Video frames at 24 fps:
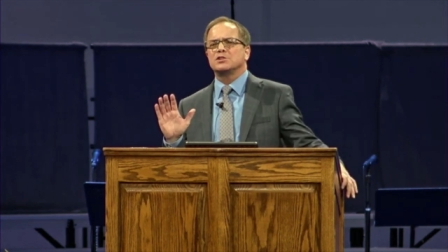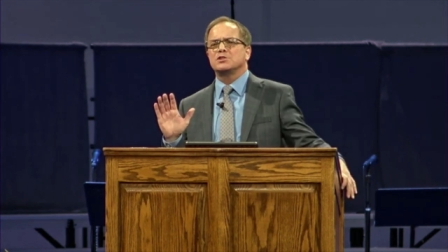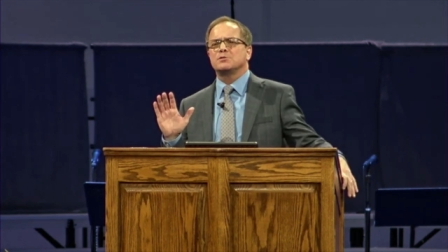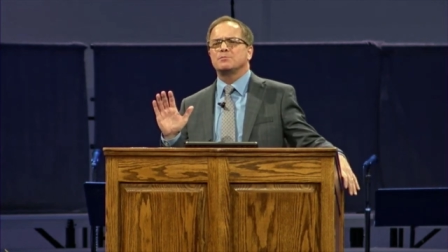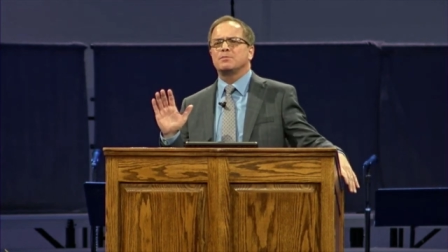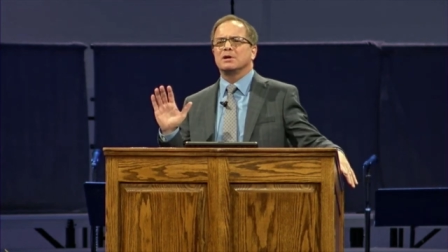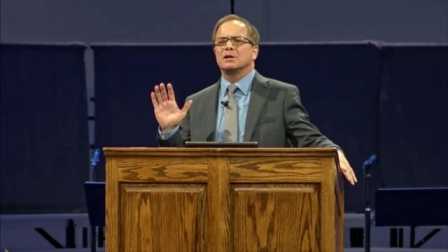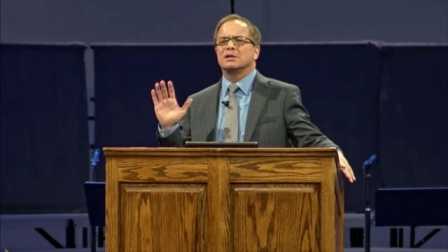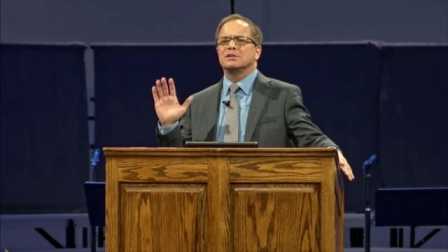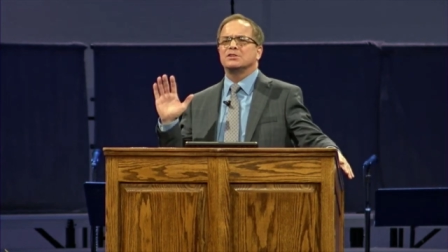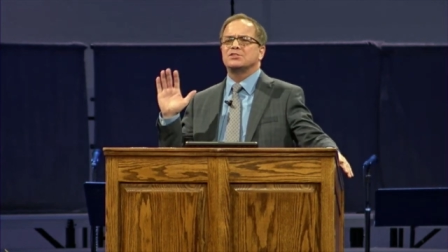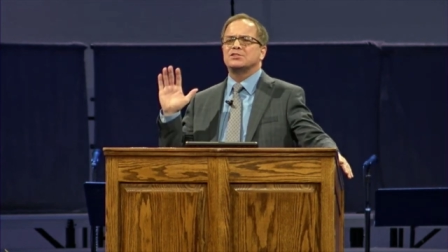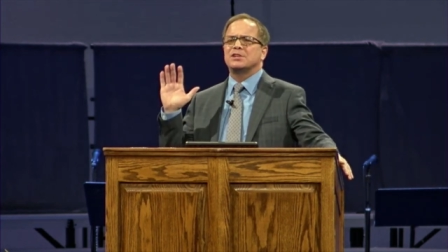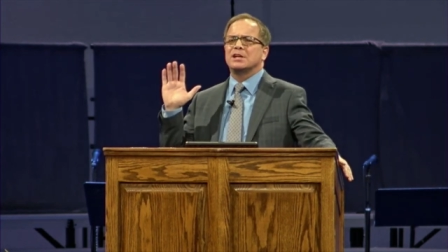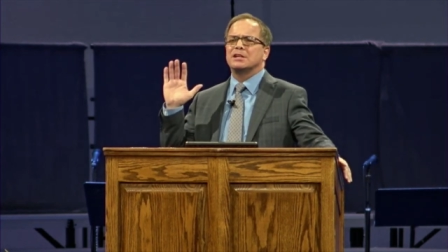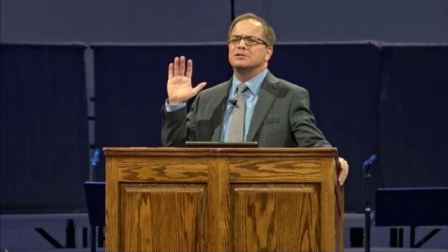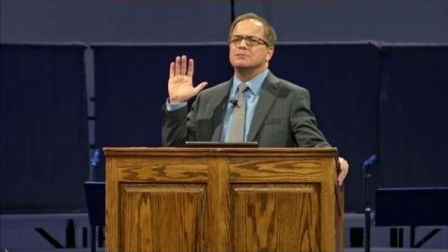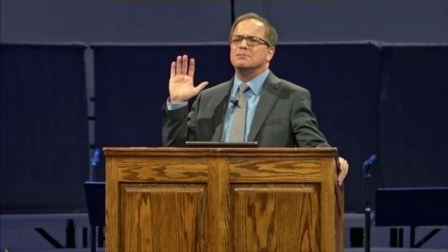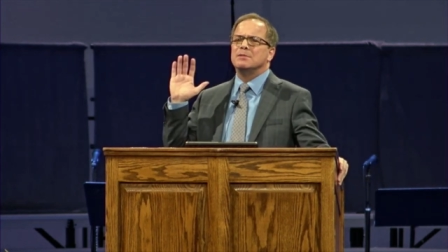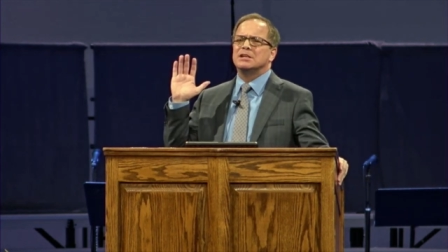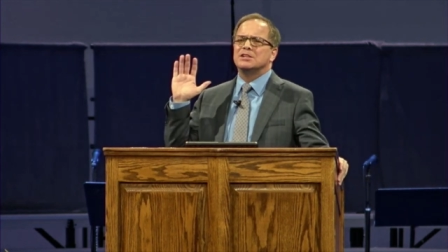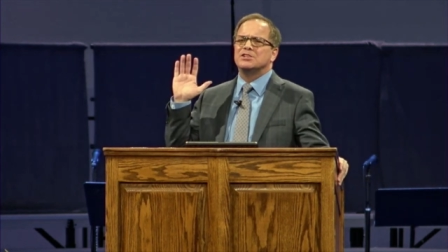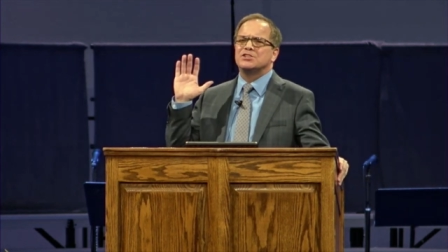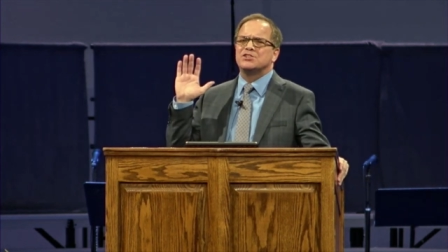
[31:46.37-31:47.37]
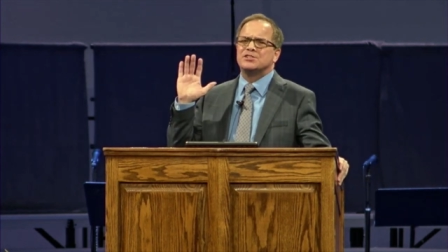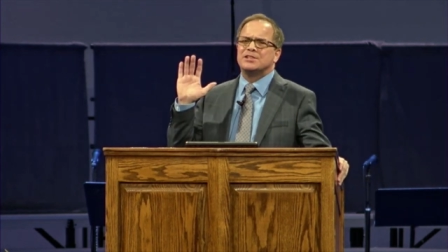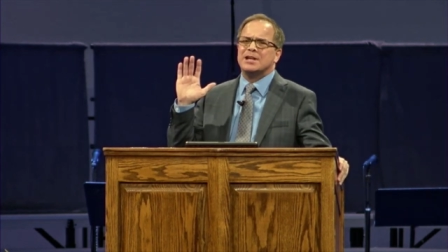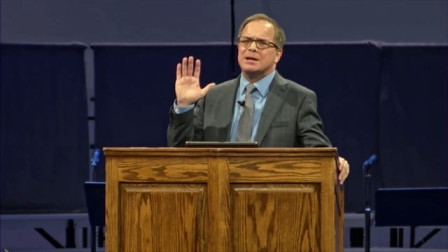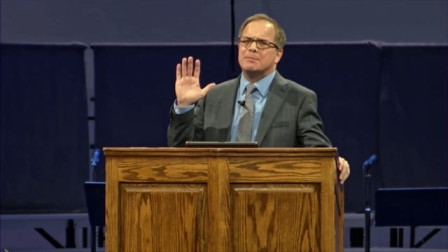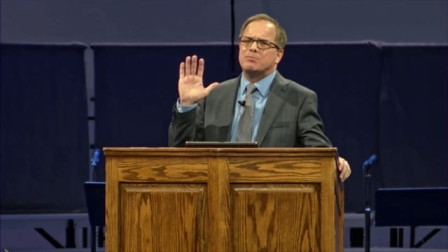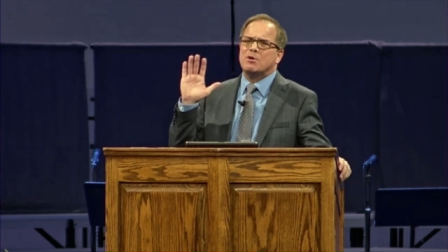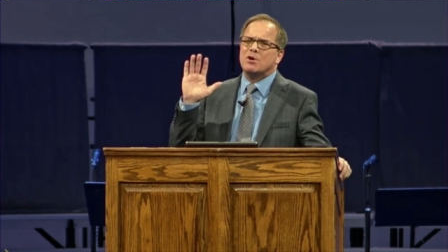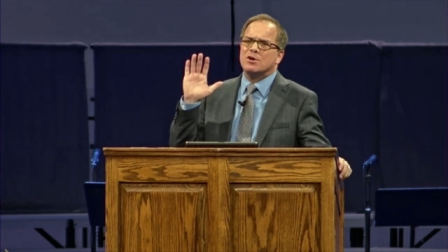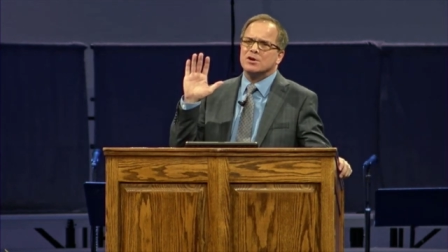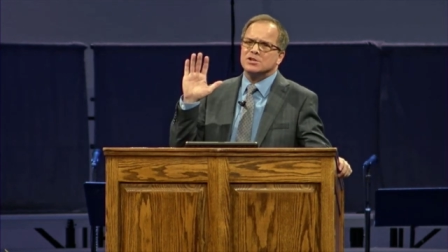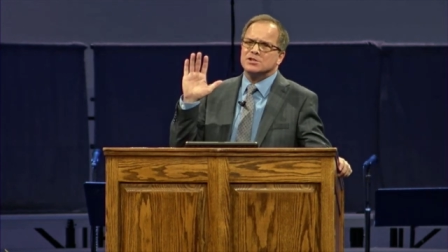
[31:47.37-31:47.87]
Spirit said to me,
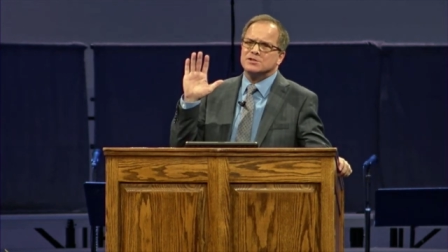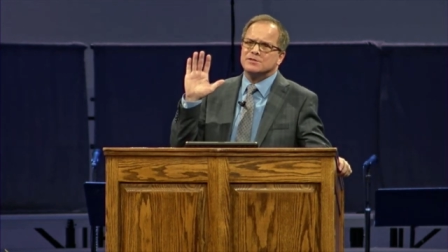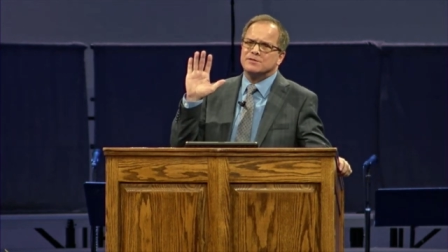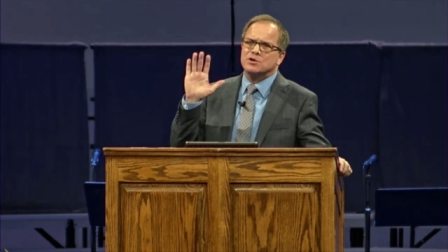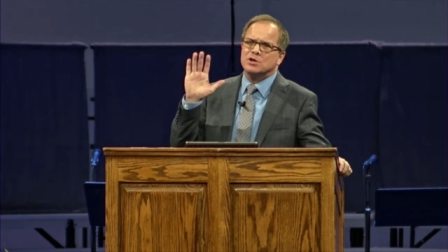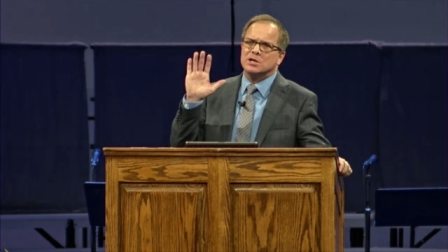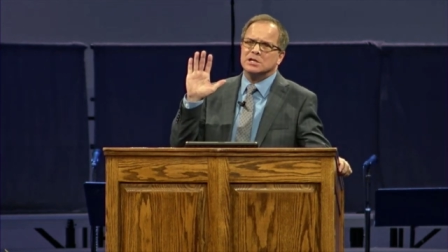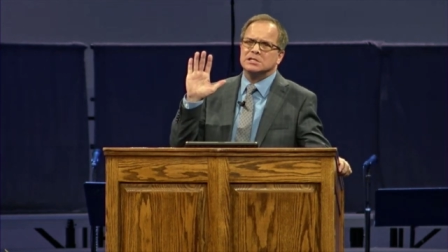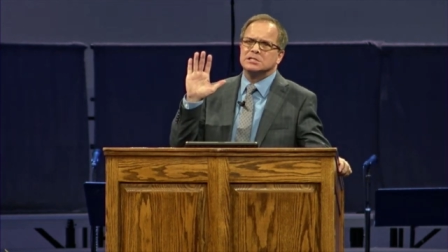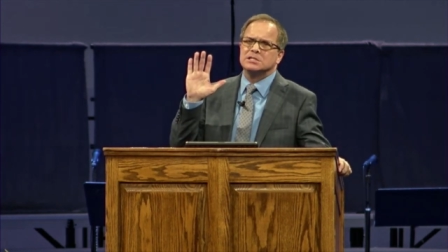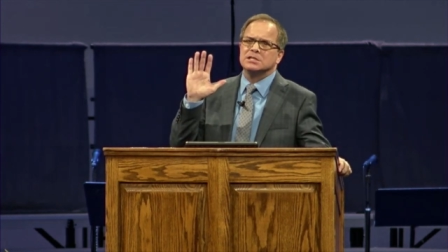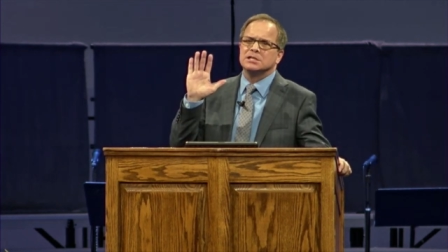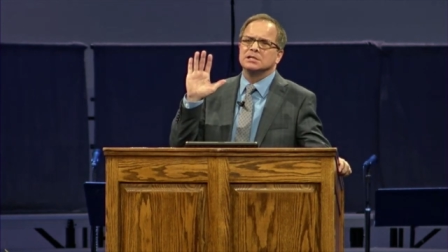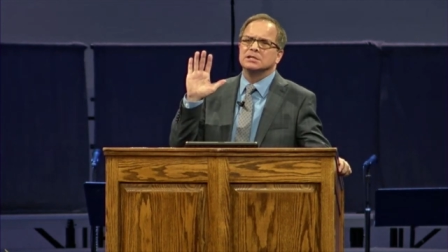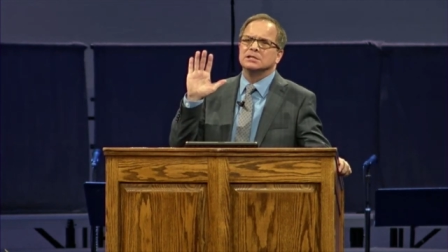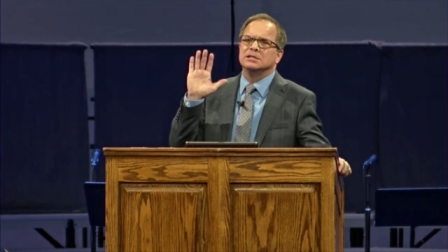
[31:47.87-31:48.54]
Step on his foot.